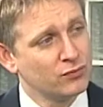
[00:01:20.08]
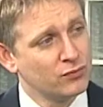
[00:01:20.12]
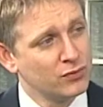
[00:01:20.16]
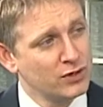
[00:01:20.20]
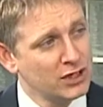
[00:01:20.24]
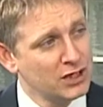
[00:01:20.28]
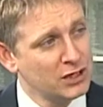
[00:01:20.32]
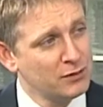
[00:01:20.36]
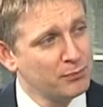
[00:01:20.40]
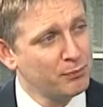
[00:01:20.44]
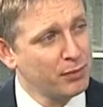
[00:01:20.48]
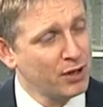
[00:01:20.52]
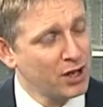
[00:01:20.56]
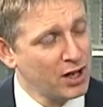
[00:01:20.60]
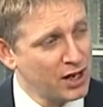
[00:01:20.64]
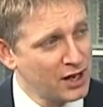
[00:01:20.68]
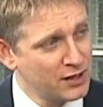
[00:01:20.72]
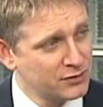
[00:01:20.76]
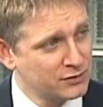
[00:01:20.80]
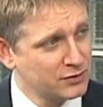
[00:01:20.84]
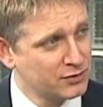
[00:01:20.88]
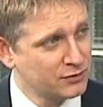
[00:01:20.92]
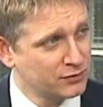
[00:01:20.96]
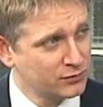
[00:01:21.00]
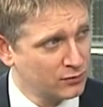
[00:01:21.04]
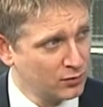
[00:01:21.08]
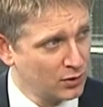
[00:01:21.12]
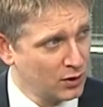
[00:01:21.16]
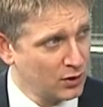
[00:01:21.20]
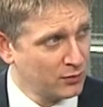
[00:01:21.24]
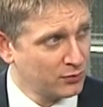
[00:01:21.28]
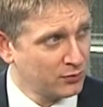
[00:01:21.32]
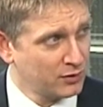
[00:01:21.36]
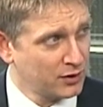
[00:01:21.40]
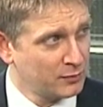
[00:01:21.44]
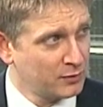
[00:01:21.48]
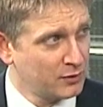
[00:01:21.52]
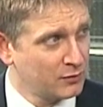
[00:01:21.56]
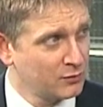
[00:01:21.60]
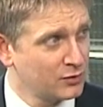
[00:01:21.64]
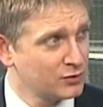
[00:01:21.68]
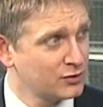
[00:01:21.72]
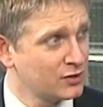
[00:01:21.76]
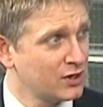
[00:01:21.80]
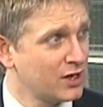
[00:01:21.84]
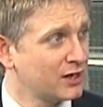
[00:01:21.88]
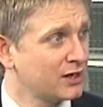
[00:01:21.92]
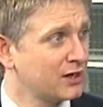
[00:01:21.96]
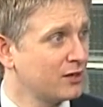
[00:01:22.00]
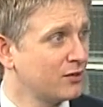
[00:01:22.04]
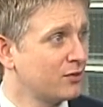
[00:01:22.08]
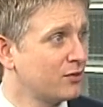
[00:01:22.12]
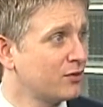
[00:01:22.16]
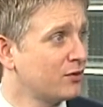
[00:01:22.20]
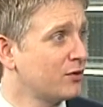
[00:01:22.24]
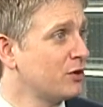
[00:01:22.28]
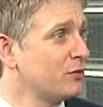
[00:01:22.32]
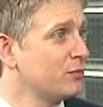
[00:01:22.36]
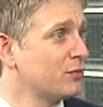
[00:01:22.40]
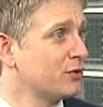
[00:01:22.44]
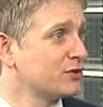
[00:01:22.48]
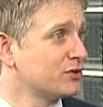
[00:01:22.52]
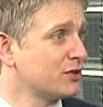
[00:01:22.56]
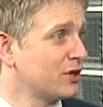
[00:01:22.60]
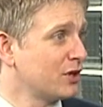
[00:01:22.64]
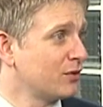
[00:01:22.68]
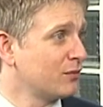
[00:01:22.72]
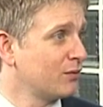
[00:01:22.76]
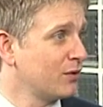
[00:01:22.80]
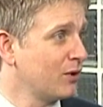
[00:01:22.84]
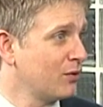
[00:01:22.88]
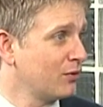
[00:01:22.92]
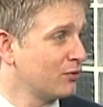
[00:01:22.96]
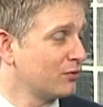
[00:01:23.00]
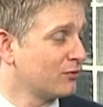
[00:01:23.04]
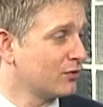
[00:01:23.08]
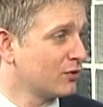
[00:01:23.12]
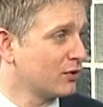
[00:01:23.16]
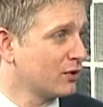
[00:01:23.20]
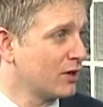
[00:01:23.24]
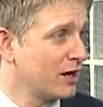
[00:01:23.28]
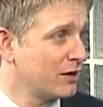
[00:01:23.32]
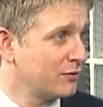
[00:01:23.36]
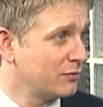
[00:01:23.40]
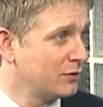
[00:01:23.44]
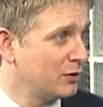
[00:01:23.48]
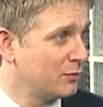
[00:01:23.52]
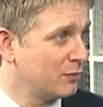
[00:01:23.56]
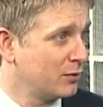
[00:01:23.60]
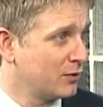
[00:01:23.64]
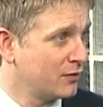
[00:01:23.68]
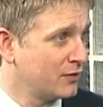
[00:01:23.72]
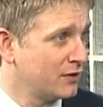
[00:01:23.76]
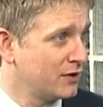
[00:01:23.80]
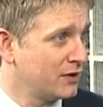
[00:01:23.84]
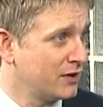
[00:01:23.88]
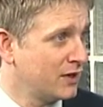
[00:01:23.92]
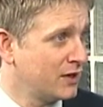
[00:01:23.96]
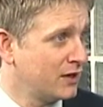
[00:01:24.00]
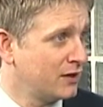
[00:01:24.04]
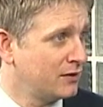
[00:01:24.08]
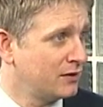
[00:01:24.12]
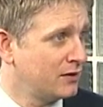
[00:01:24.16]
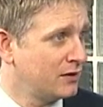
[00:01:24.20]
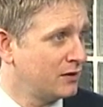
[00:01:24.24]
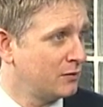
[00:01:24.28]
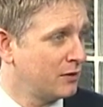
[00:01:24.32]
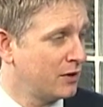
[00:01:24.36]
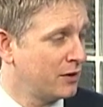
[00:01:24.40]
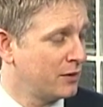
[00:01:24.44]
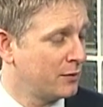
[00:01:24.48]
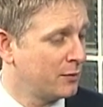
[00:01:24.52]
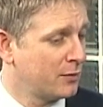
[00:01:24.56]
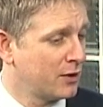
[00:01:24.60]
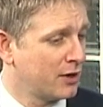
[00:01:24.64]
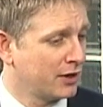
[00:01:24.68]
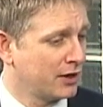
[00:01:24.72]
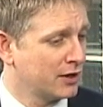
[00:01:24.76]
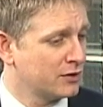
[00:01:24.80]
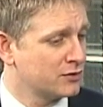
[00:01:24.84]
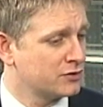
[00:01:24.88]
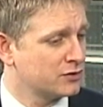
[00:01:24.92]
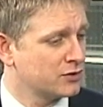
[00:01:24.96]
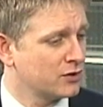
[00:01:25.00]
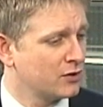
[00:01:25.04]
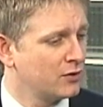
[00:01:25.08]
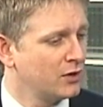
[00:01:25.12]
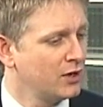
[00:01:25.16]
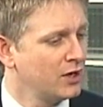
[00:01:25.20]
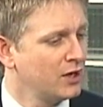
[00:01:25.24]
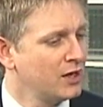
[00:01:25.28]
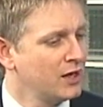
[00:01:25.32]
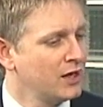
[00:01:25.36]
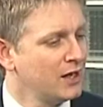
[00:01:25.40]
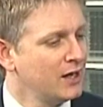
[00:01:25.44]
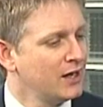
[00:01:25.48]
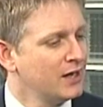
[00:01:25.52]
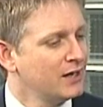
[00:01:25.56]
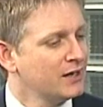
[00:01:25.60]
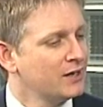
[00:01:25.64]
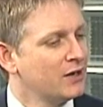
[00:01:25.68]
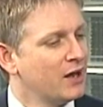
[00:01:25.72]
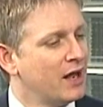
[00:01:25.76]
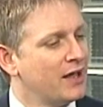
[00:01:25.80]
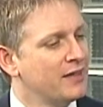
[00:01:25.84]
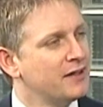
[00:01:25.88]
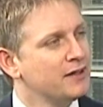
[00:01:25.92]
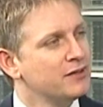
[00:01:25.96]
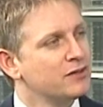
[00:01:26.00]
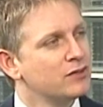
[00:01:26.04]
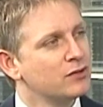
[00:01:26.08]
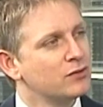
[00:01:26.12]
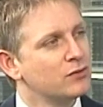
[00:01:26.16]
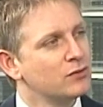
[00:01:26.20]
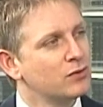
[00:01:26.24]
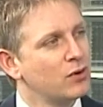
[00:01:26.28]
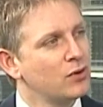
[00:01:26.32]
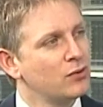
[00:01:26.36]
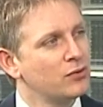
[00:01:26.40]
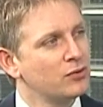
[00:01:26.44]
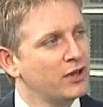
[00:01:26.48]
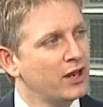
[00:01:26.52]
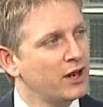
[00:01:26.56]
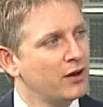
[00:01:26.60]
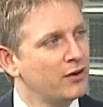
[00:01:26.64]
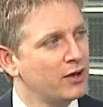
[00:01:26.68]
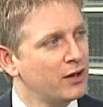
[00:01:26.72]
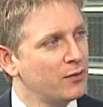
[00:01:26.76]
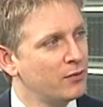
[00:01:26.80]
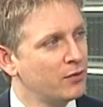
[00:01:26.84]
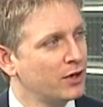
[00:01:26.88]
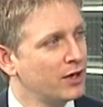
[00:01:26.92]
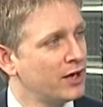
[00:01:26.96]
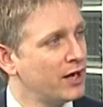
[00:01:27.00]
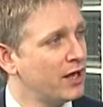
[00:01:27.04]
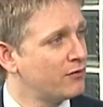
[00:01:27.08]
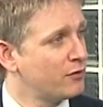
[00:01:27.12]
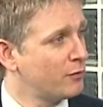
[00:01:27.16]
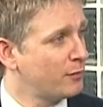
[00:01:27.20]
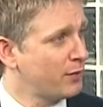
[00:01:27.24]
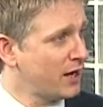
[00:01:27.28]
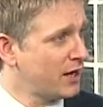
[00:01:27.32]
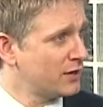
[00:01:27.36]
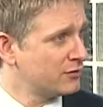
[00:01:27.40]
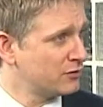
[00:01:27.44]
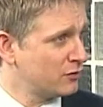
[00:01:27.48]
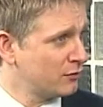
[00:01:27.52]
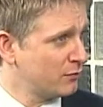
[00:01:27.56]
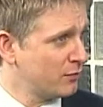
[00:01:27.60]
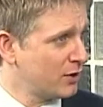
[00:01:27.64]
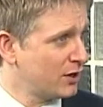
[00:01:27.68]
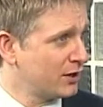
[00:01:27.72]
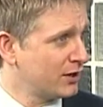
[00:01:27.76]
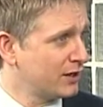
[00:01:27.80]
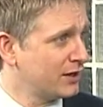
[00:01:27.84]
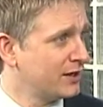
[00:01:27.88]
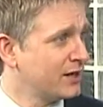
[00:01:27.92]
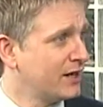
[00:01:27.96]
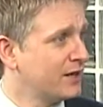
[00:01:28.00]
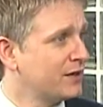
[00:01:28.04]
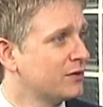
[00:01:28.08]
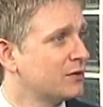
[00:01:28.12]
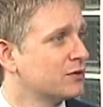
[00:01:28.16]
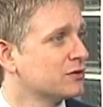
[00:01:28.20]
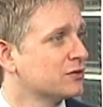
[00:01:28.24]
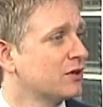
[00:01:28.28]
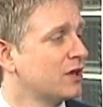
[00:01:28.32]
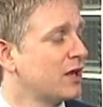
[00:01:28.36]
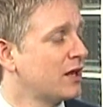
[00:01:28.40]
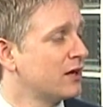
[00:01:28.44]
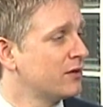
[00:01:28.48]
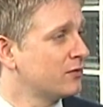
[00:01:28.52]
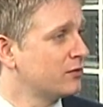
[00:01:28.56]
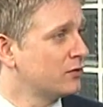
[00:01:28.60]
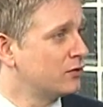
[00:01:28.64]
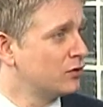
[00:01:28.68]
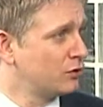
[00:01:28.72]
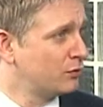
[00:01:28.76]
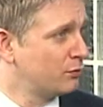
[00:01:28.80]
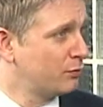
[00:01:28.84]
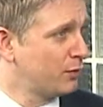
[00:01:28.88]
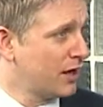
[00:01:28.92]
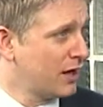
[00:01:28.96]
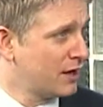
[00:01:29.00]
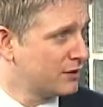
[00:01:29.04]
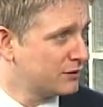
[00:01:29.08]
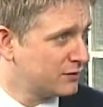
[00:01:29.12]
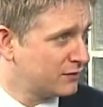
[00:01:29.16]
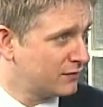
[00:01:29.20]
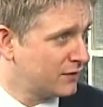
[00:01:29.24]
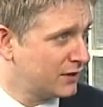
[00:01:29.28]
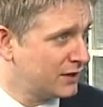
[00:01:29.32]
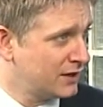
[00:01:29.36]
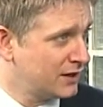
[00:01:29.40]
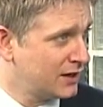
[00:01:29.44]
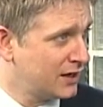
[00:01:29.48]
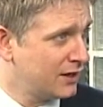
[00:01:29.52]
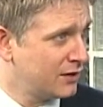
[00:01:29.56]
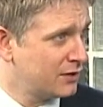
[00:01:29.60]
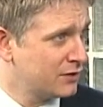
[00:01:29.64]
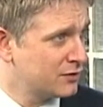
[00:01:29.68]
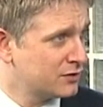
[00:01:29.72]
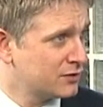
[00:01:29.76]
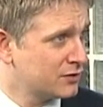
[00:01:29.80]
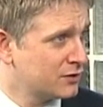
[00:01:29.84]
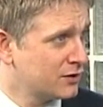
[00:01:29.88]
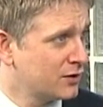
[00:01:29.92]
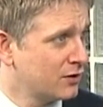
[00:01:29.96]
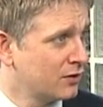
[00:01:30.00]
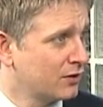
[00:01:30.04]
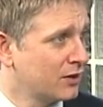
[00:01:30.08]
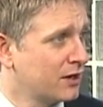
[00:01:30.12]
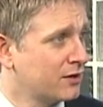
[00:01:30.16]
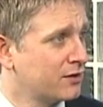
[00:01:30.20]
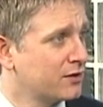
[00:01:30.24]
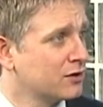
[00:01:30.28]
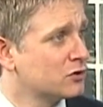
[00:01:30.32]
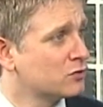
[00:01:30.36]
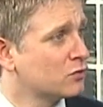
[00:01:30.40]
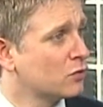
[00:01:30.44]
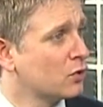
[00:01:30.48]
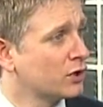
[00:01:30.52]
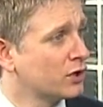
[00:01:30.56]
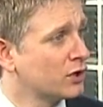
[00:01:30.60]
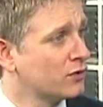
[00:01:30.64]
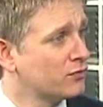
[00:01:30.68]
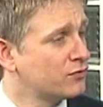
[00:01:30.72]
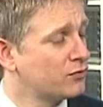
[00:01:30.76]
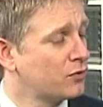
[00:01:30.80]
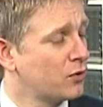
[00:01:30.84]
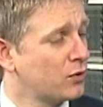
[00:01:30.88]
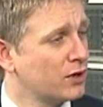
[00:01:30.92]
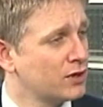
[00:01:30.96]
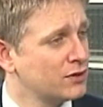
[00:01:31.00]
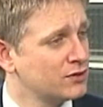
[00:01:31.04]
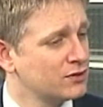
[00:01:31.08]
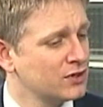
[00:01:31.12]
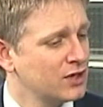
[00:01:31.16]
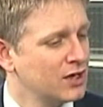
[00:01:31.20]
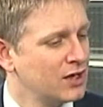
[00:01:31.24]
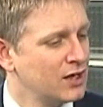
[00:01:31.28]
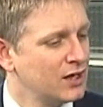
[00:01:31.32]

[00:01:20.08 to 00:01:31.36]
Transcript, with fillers: really positive growth. I mean, we're talking 30% growth for a lot of people in the, in the, in the market. So, you know, I think the growth area, we're going to have a positive market. I think there's a lot of good positive indicators, a lot of things working for us.